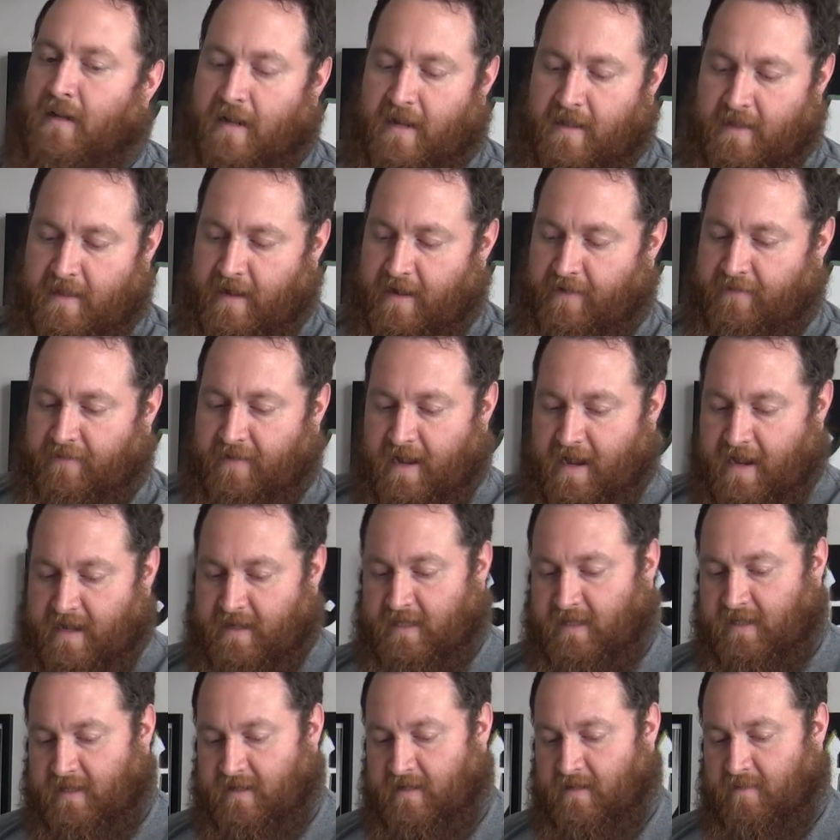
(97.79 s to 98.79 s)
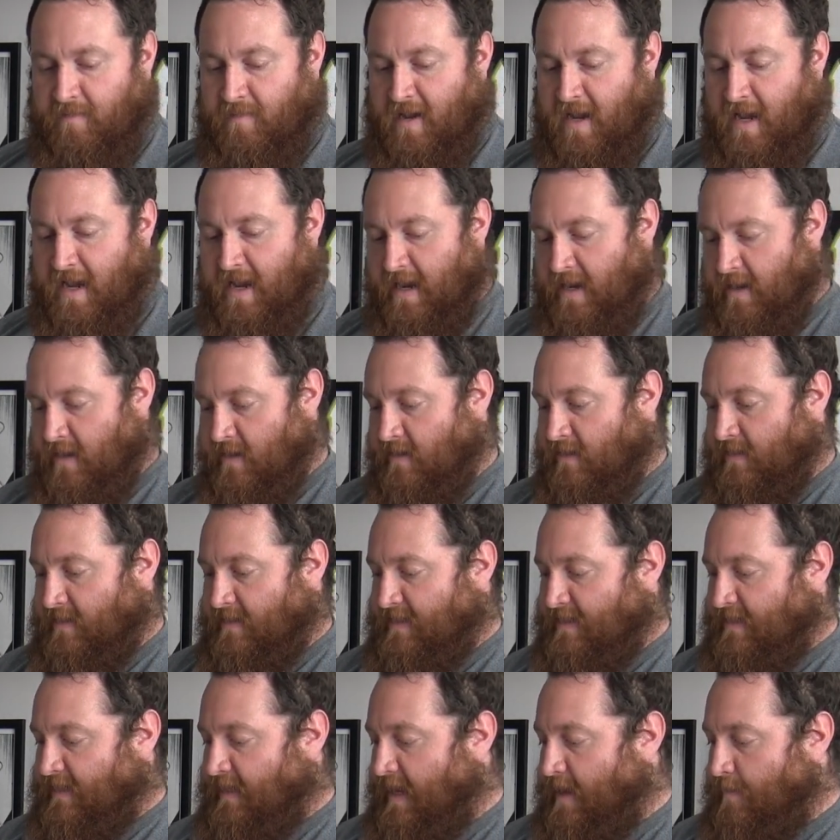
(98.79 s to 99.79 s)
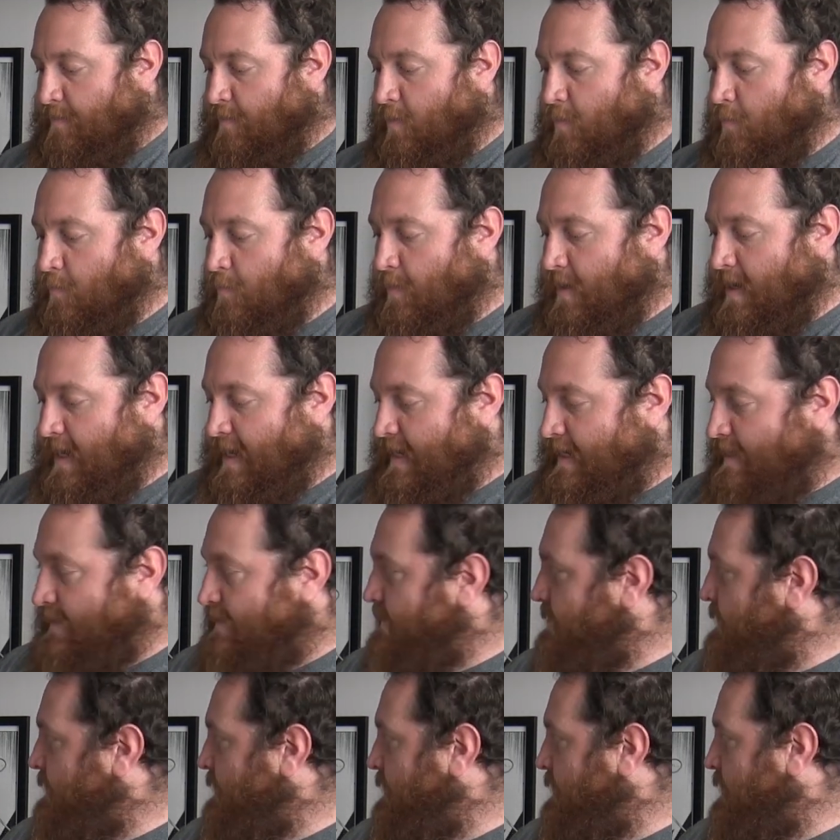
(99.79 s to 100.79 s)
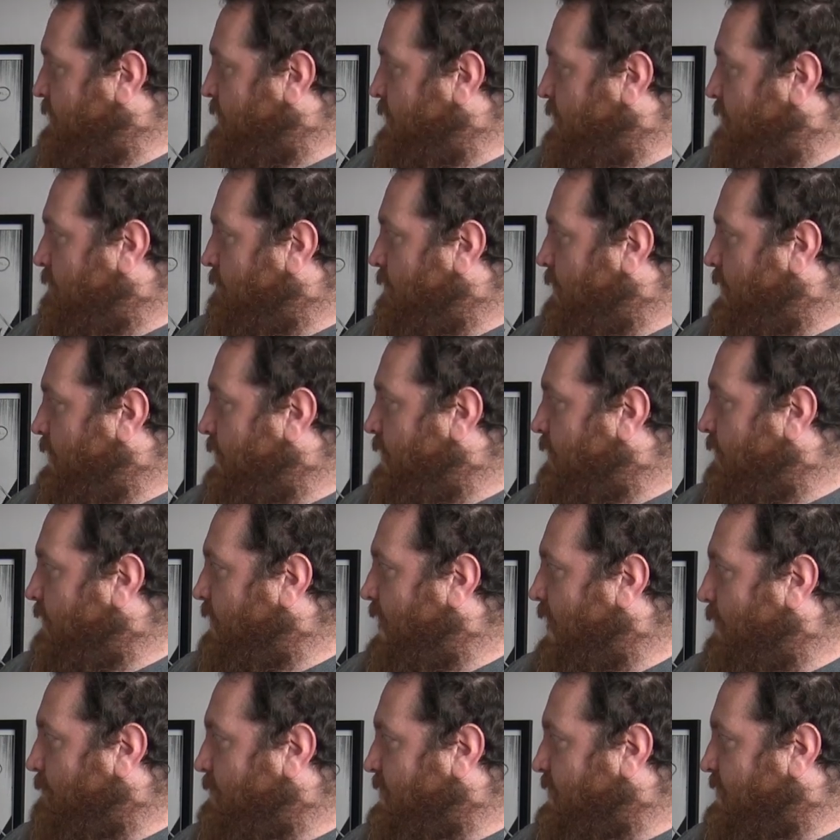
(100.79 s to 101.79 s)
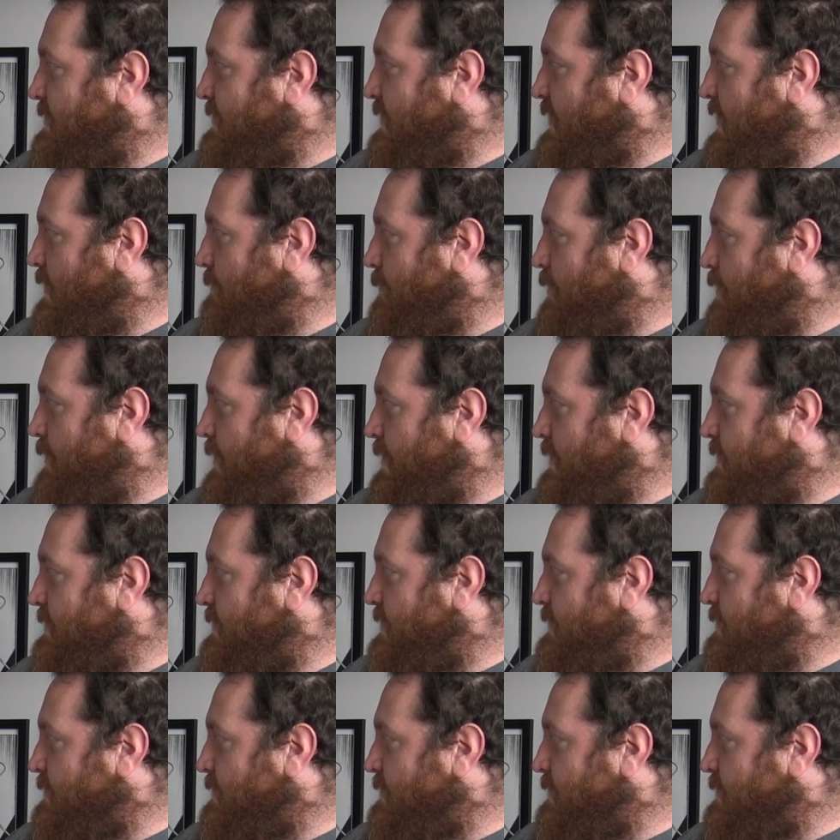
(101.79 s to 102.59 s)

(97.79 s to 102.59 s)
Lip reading: And then I've got my Slamguinius right here, Captain Slamguinius.